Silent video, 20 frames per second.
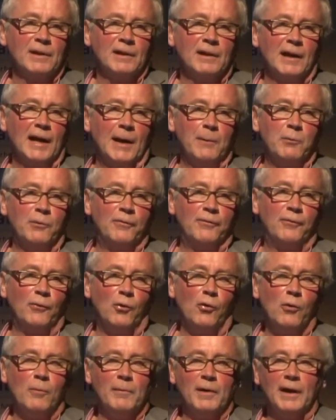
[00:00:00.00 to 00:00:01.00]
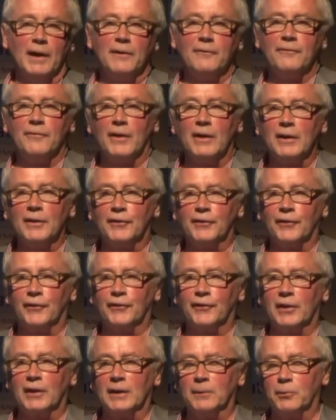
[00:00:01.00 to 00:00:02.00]
and will form a very
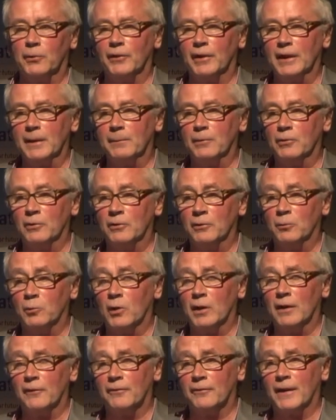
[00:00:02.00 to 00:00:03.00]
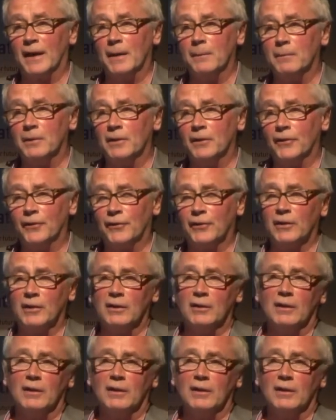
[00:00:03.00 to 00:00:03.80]
sustainable neighborhood where families